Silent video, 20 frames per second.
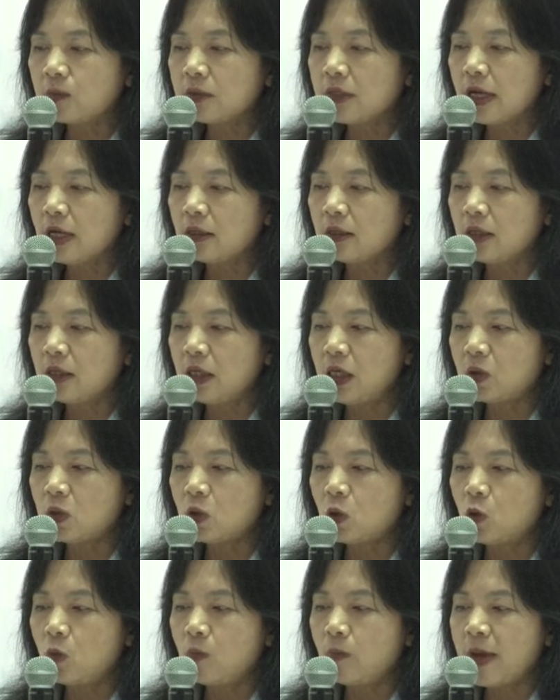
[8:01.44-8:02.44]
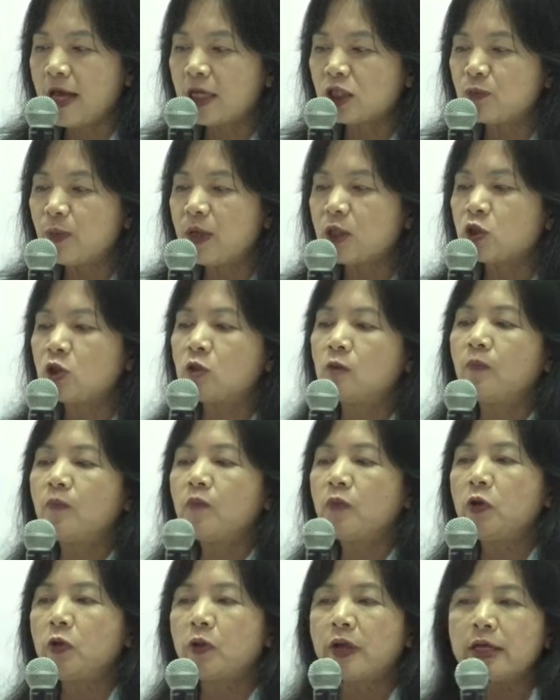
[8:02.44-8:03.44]
obtain the nickel mass spectrum,
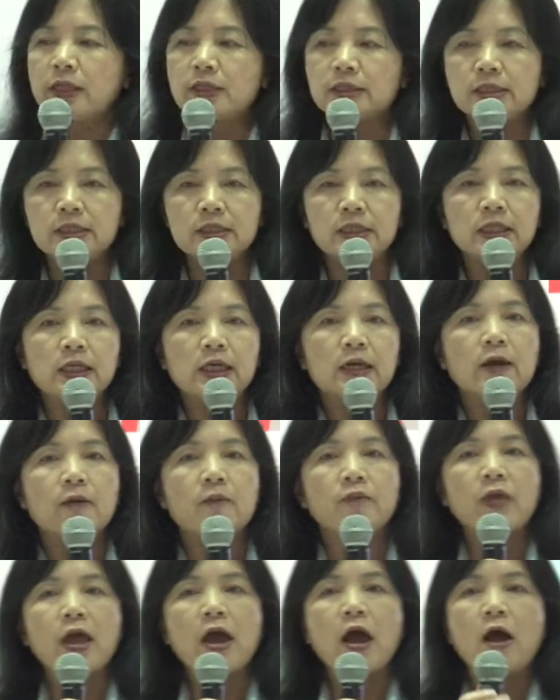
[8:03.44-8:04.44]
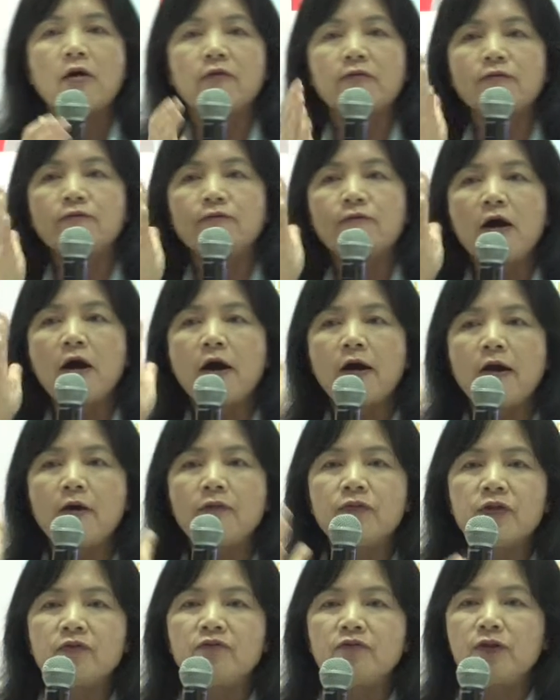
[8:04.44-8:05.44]
you can see there are
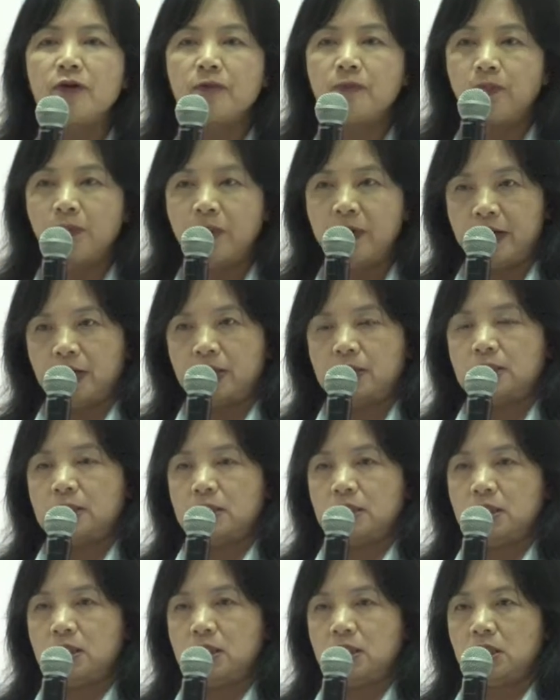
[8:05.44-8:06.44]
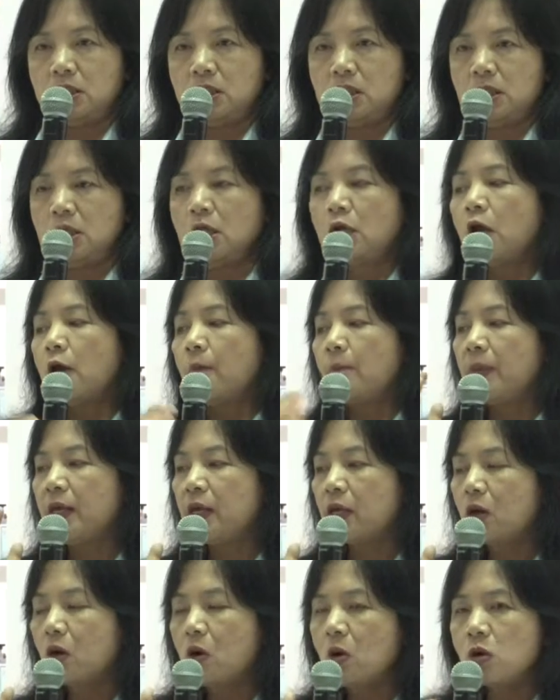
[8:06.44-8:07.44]
5 different peaks.
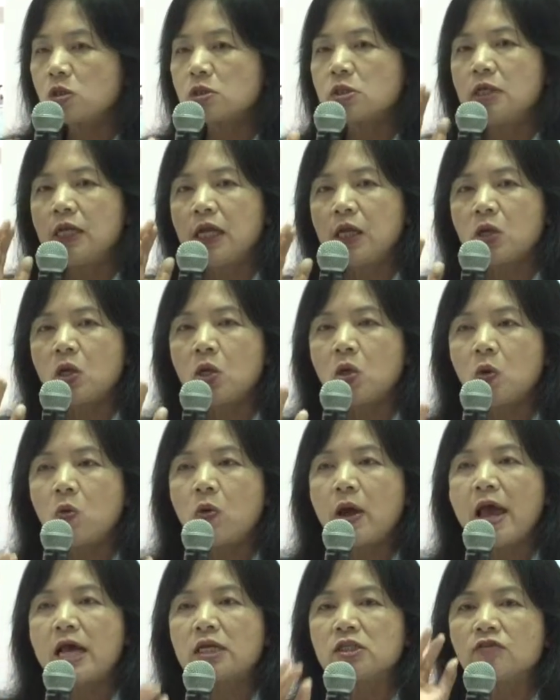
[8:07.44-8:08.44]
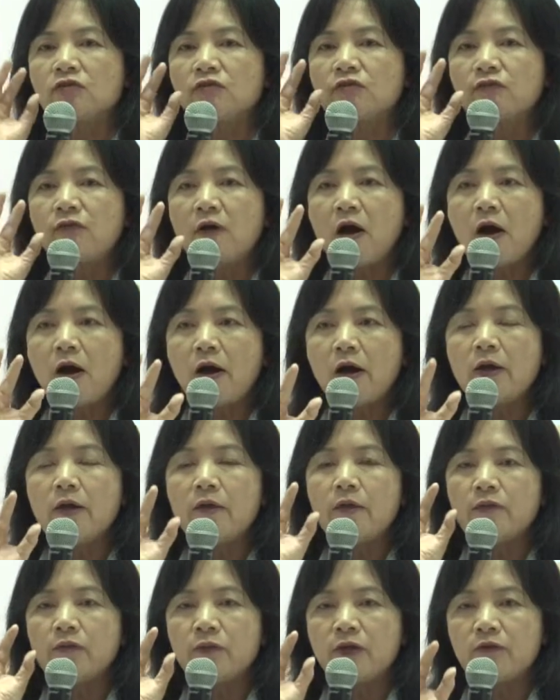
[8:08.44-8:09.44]
Because nickel has
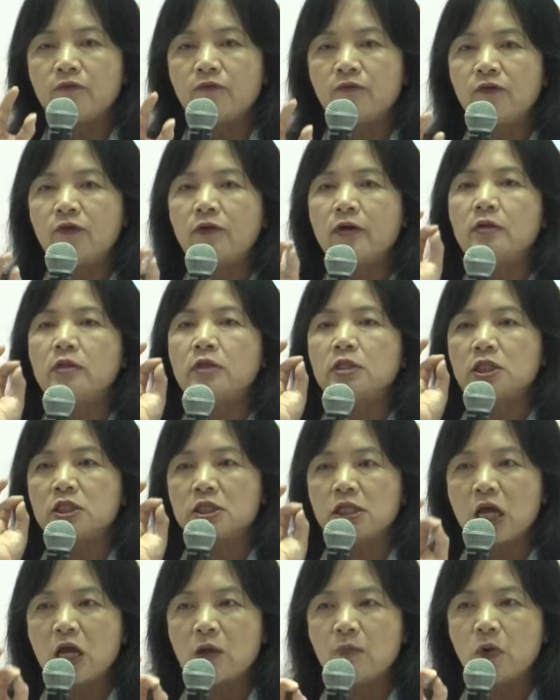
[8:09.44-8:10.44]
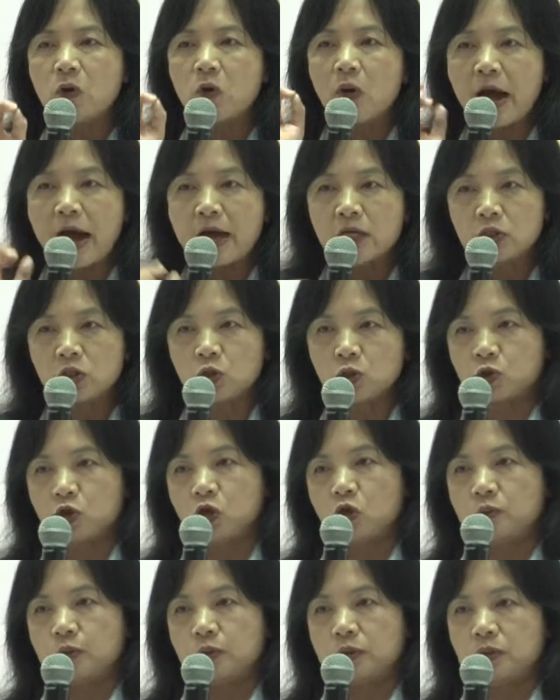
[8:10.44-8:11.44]
5 different stable
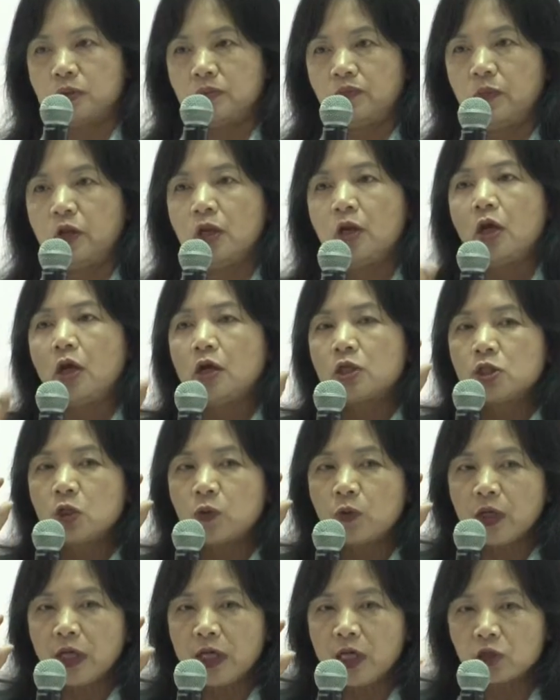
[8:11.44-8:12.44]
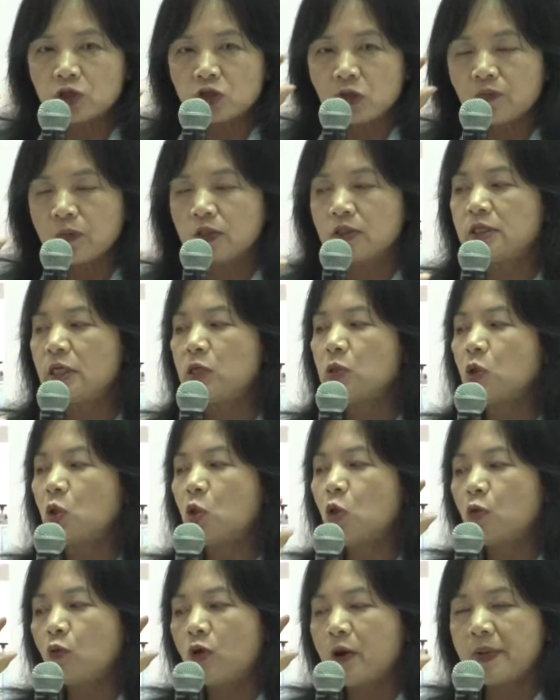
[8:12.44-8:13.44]
isotopes. So each of the
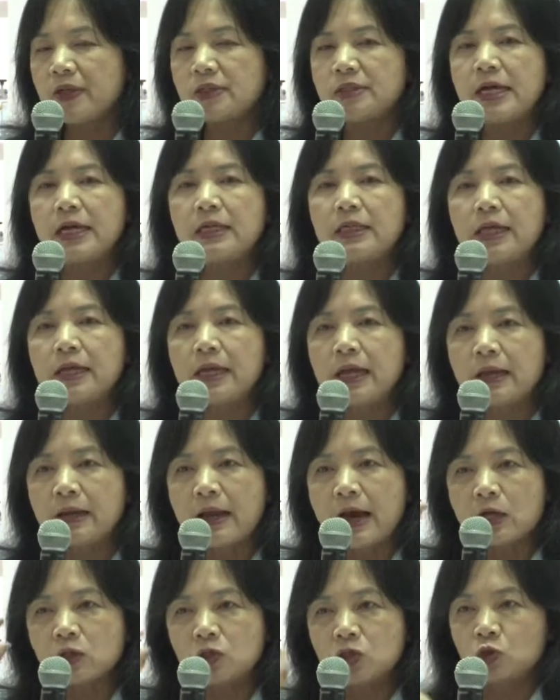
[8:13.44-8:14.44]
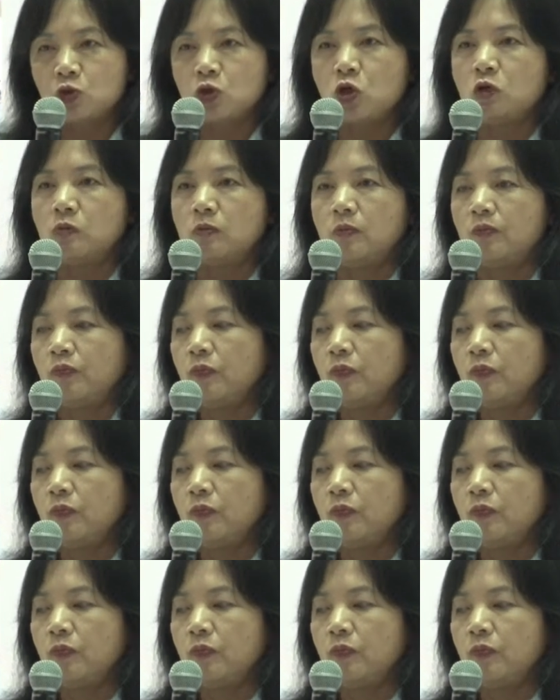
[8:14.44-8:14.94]
signal representing an isotope.